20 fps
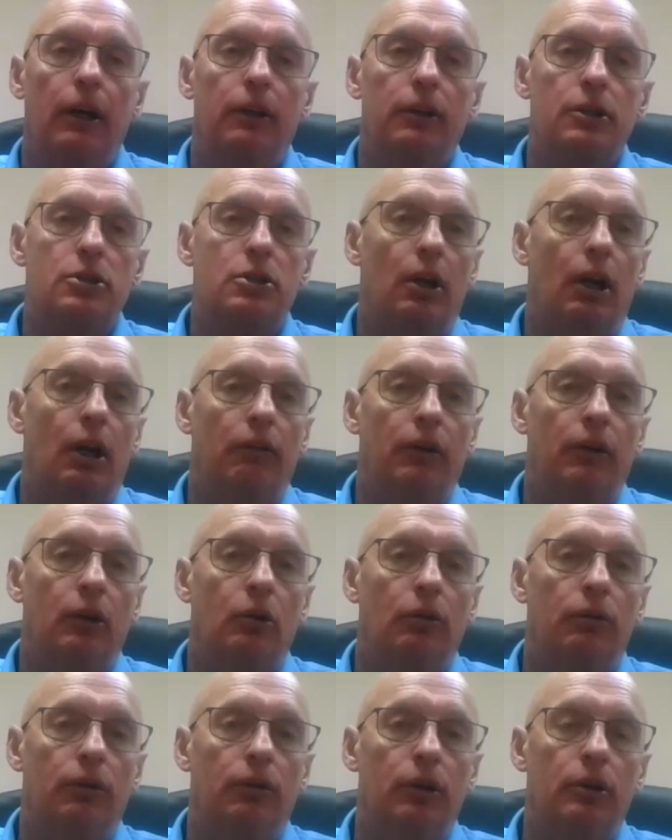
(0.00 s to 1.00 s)
this carving
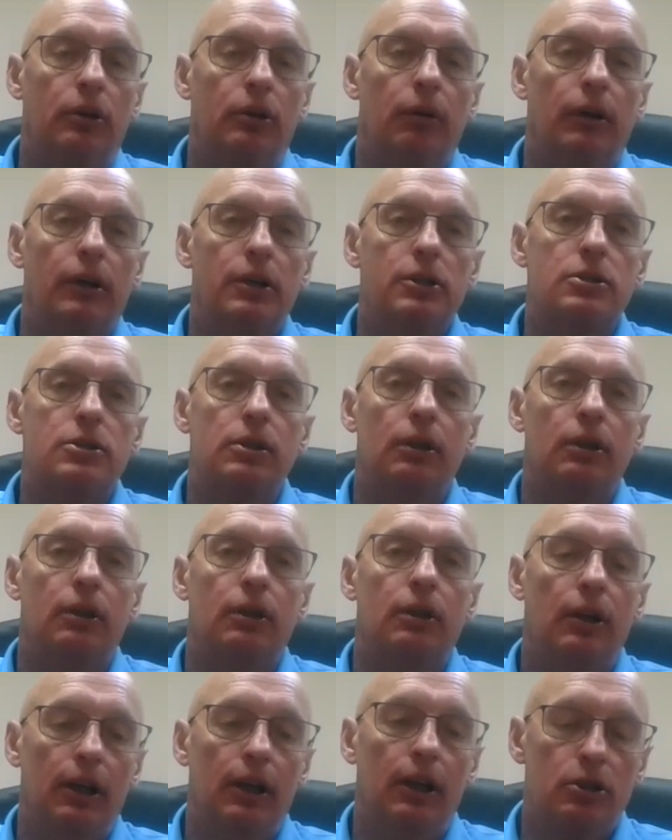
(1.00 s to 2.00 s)
over to us.
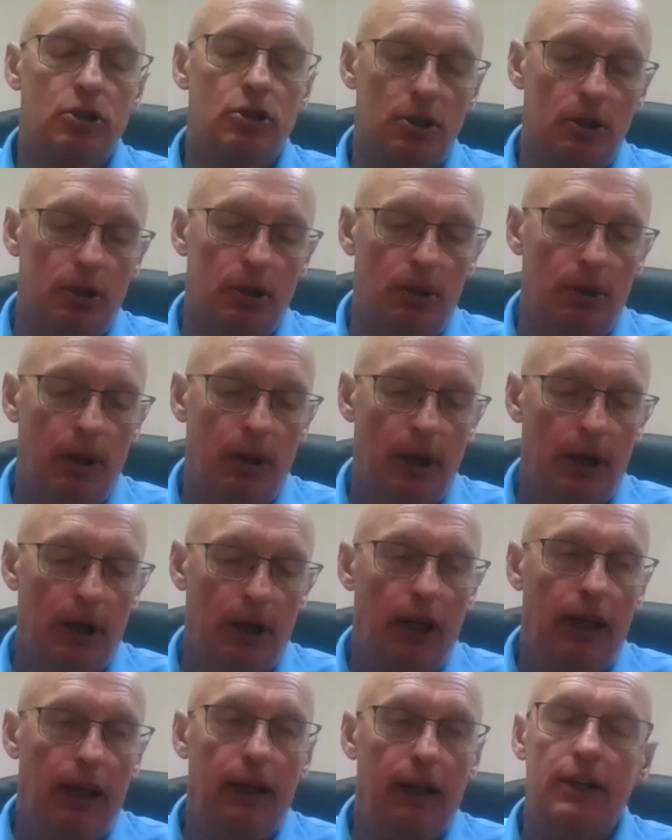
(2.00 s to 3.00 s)
And so
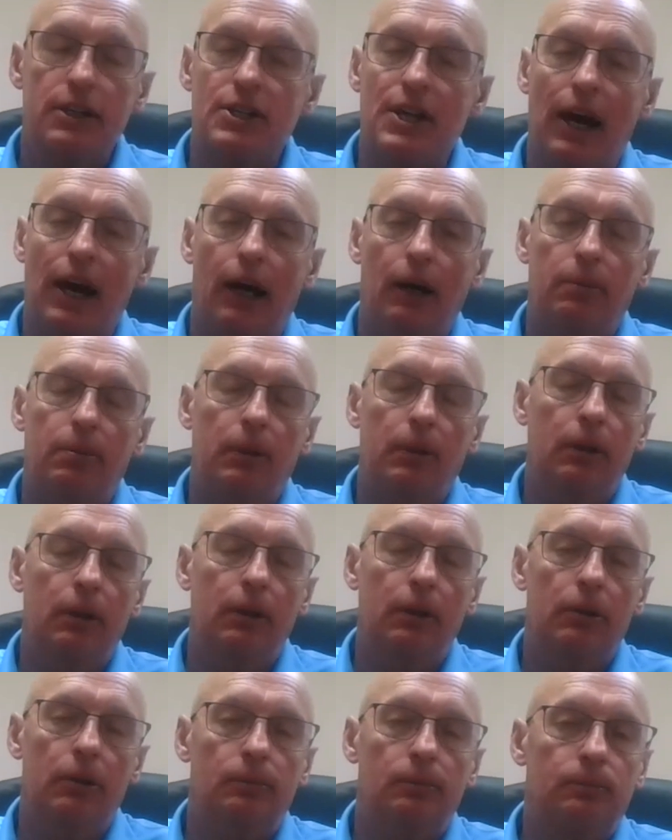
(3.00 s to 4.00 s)
it has happened.
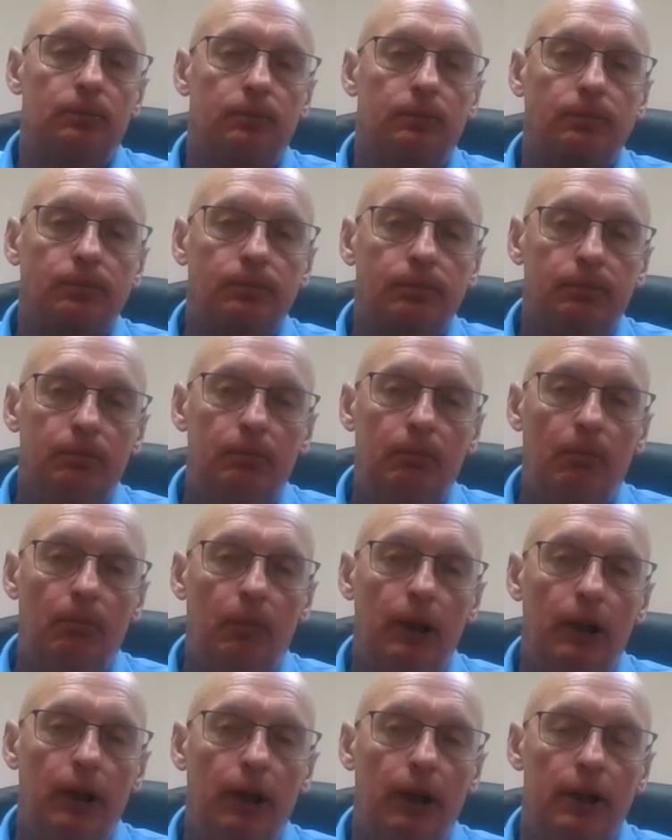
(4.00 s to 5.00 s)

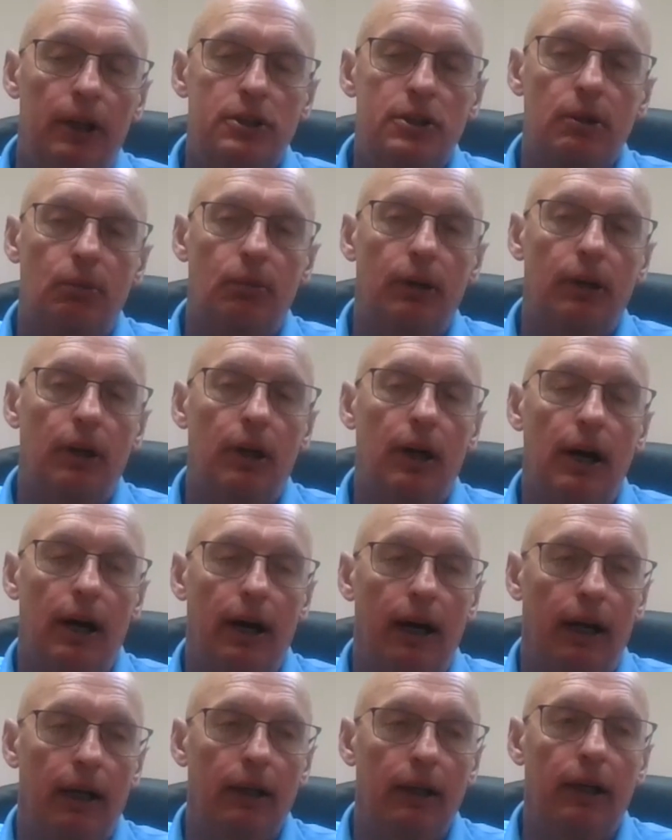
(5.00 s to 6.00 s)
It's a real
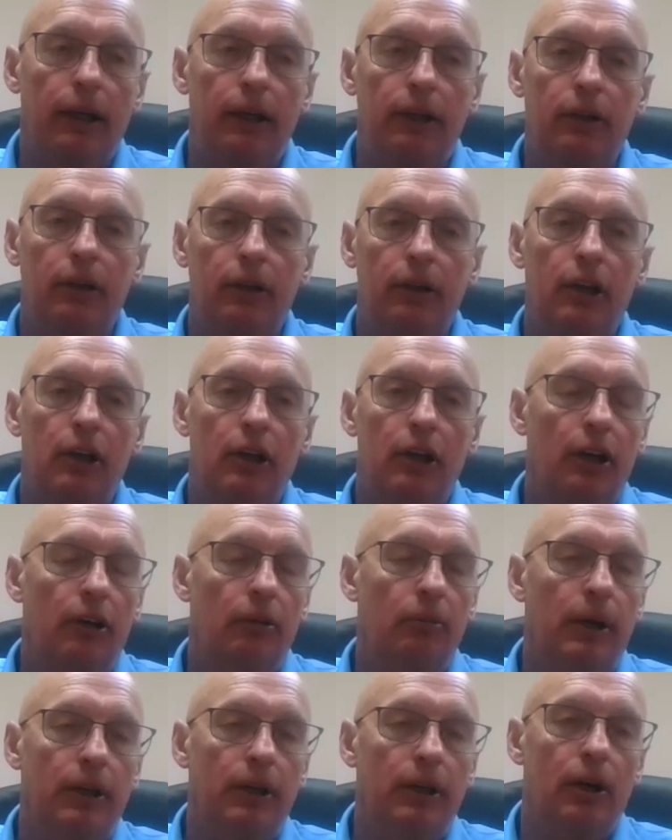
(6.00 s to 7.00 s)
highlight
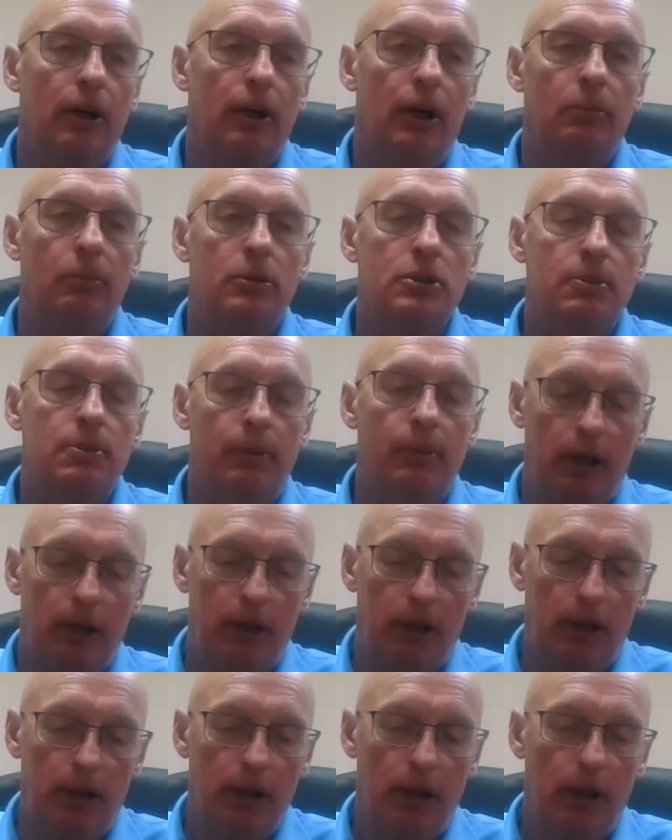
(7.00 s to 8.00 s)
of my time as
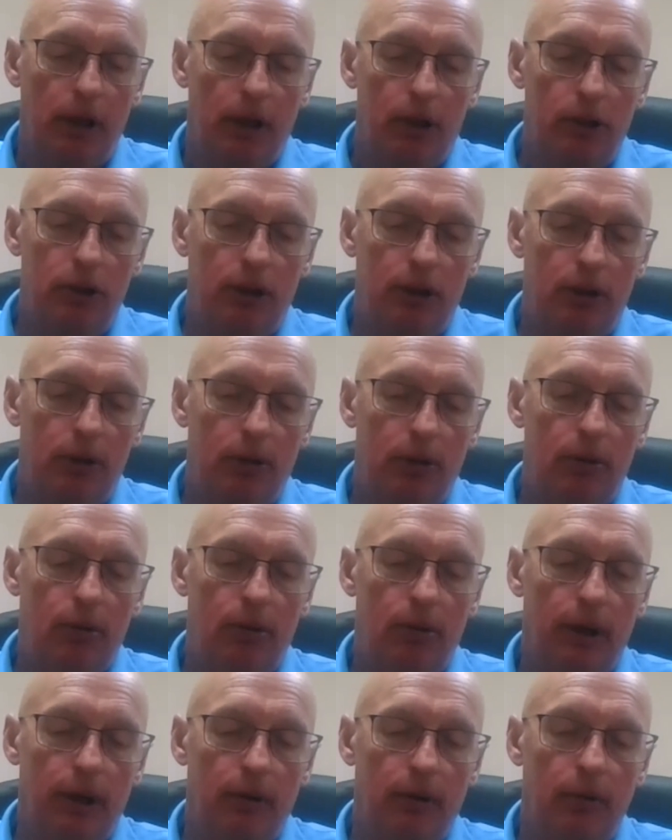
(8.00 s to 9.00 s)
mayor
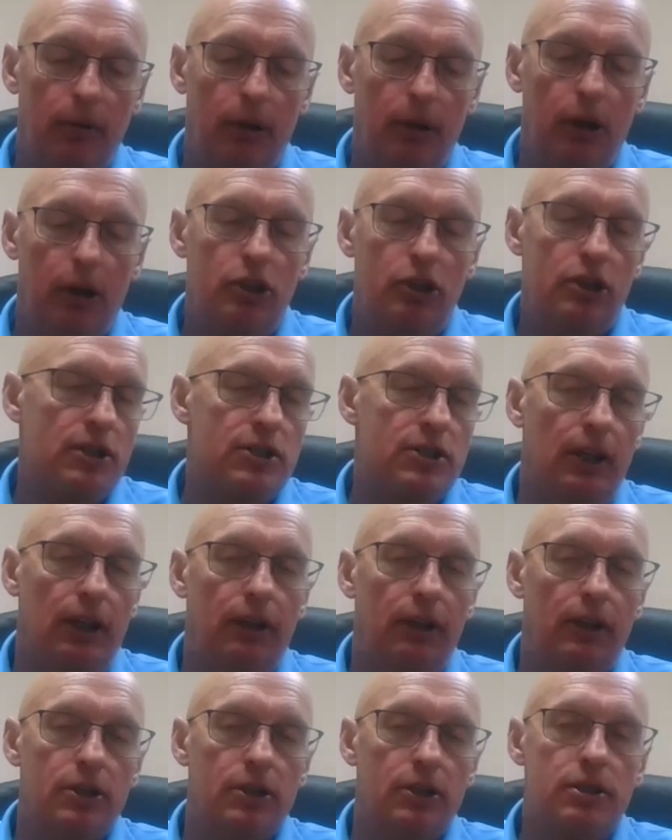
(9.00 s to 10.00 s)
to see
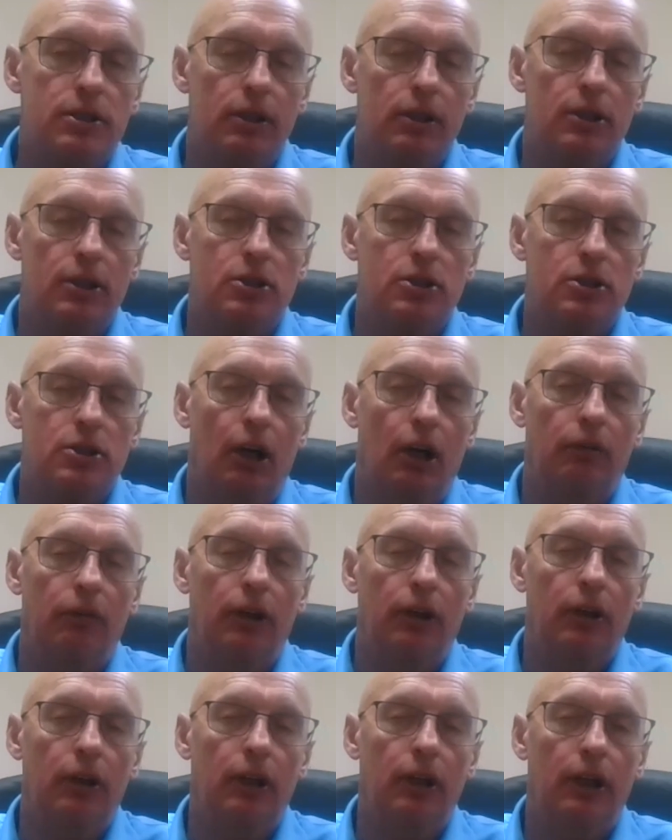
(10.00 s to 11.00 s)
this
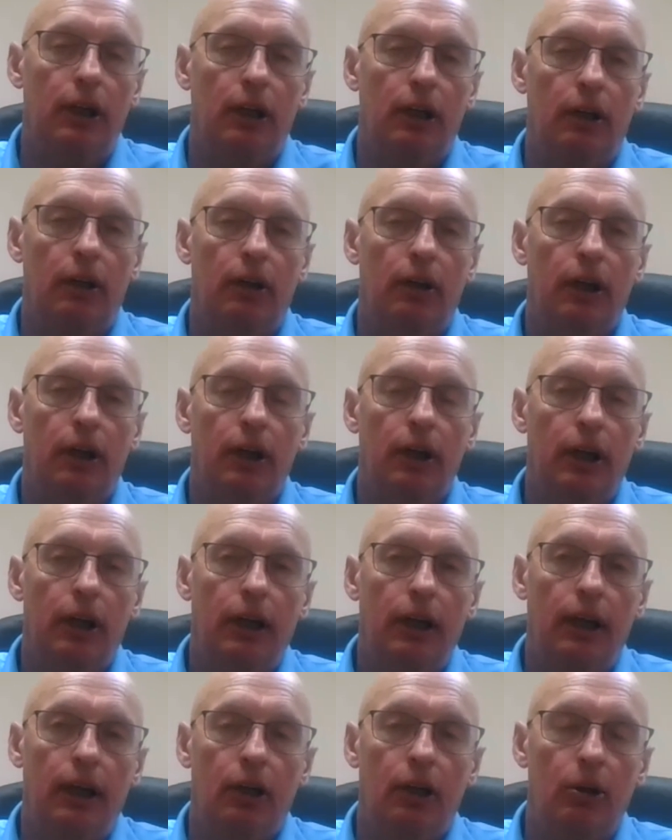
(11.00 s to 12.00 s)
carving here
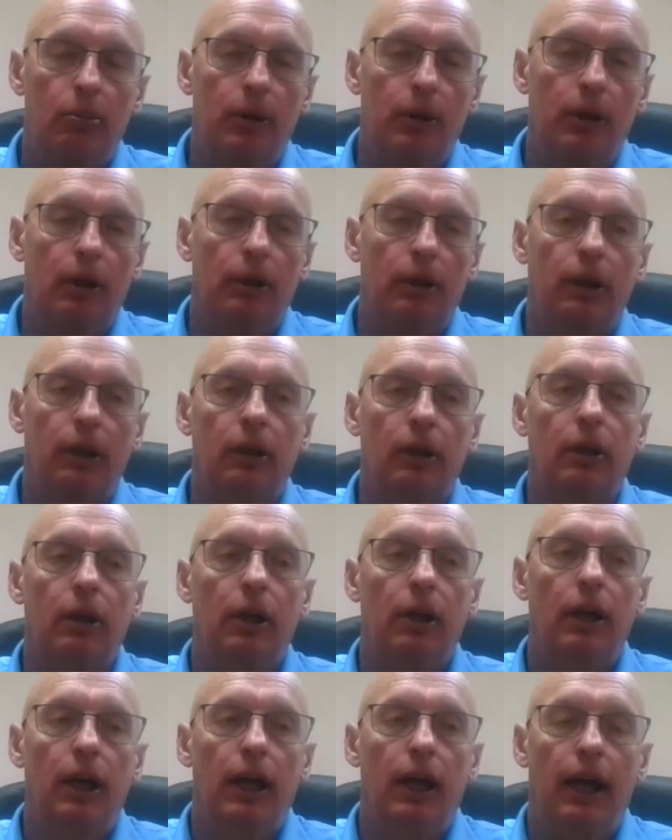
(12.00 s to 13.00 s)
in our building,
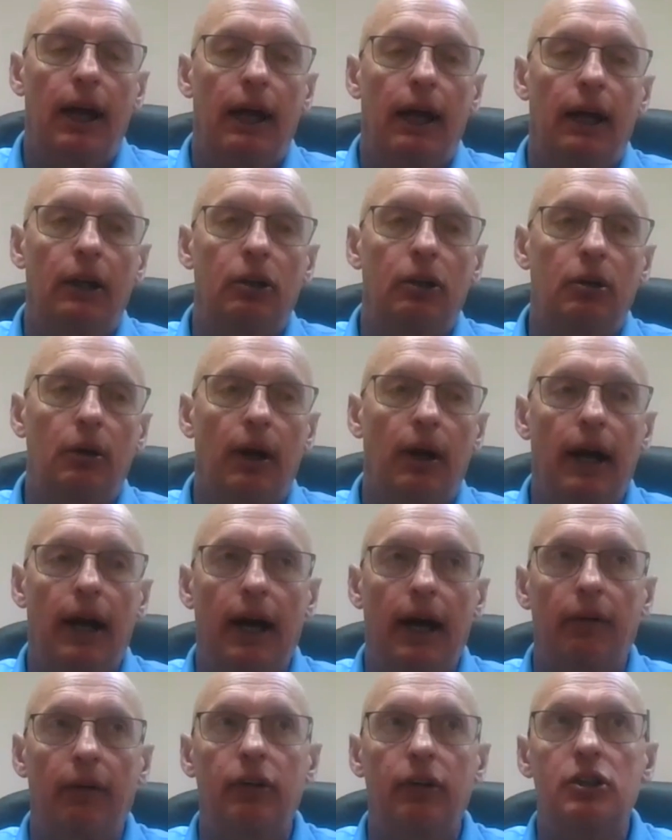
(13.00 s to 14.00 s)
and to
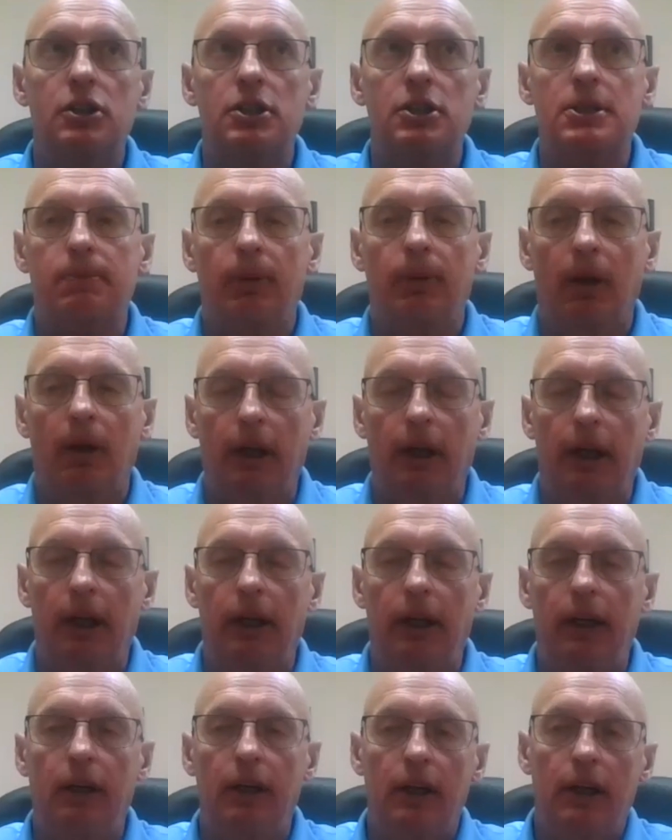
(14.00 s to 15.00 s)
have it
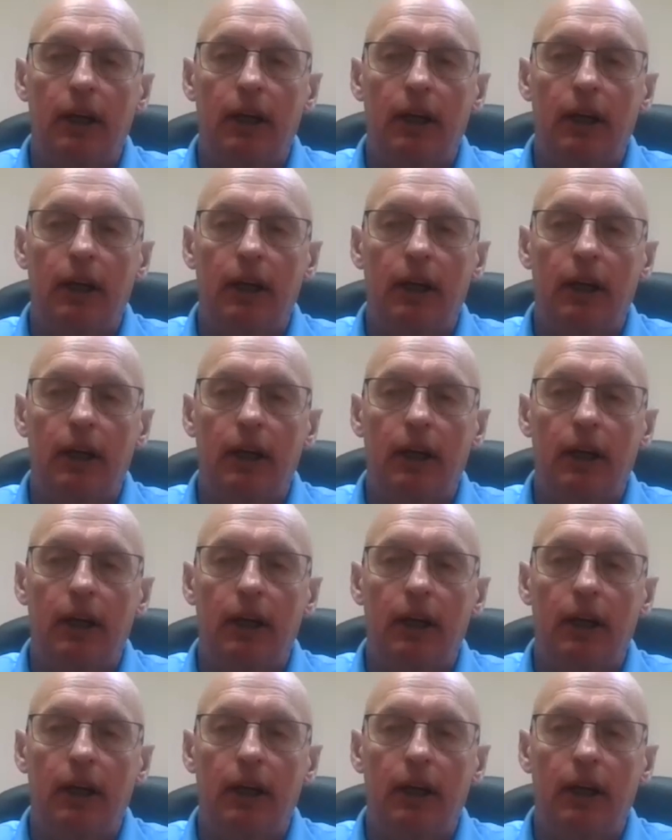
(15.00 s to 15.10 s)
displayed